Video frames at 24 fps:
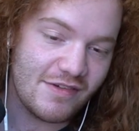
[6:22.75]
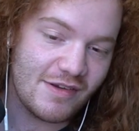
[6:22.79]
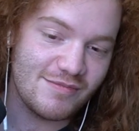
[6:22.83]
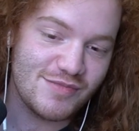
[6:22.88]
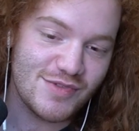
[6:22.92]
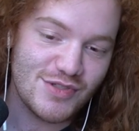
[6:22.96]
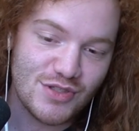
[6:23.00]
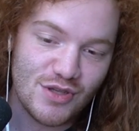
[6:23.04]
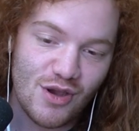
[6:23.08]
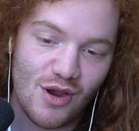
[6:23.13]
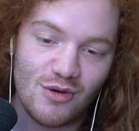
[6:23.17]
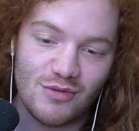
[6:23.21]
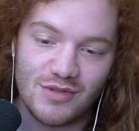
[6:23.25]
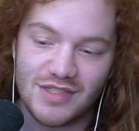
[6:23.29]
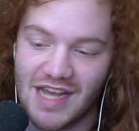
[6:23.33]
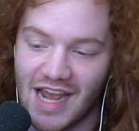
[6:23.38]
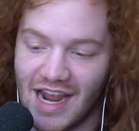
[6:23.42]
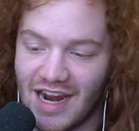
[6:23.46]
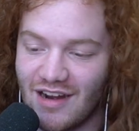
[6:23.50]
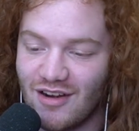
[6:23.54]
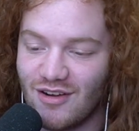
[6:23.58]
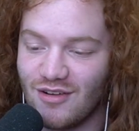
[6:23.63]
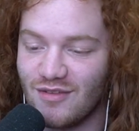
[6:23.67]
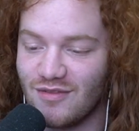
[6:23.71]
I'm so
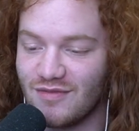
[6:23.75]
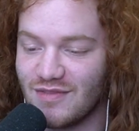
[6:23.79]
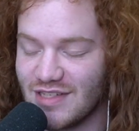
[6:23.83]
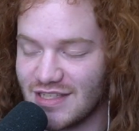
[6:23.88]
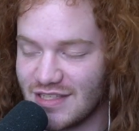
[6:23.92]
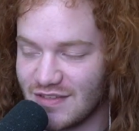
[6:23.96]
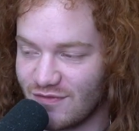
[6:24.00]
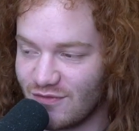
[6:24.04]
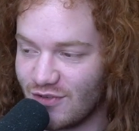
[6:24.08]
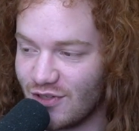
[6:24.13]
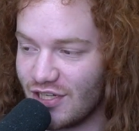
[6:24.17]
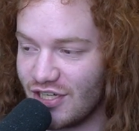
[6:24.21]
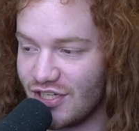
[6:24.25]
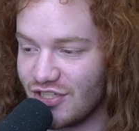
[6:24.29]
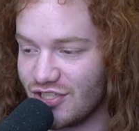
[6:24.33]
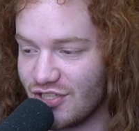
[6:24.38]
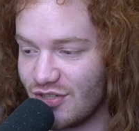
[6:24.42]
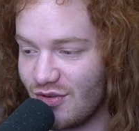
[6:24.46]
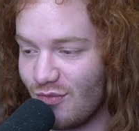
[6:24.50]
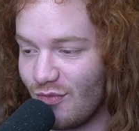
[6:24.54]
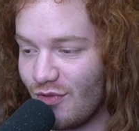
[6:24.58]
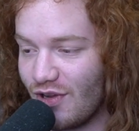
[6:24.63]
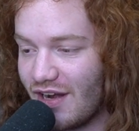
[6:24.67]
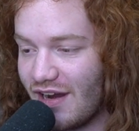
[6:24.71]
tired of this footage
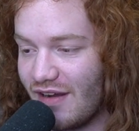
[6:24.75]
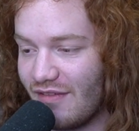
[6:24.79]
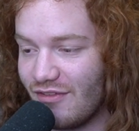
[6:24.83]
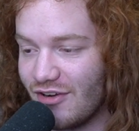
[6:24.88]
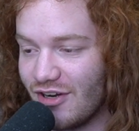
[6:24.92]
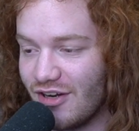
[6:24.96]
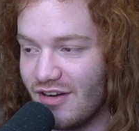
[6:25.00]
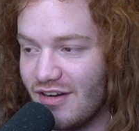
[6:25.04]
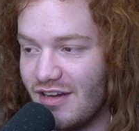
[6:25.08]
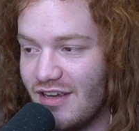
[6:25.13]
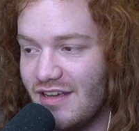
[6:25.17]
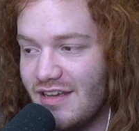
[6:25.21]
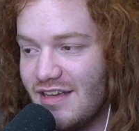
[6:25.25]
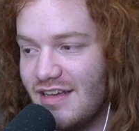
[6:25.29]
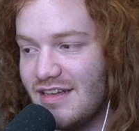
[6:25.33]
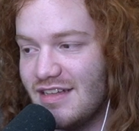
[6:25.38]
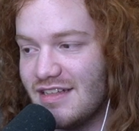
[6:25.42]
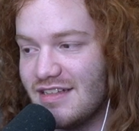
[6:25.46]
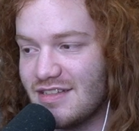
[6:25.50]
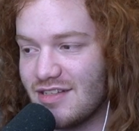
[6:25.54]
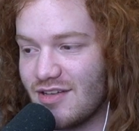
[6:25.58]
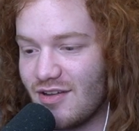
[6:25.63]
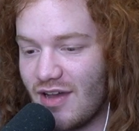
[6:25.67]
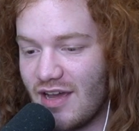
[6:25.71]
and whatever.
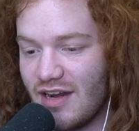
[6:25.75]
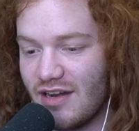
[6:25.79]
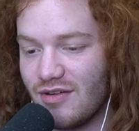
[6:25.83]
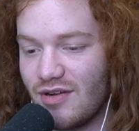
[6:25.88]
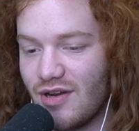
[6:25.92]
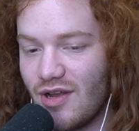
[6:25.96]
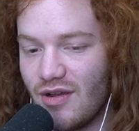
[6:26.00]
So I don't